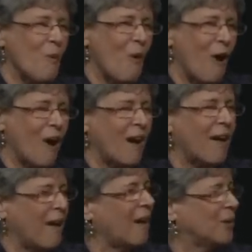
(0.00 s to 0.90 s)
had an
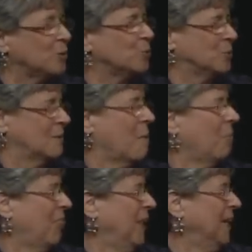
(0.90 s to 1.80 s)
influence on our
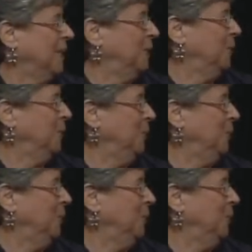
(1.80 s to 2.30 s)
audience and that we'll all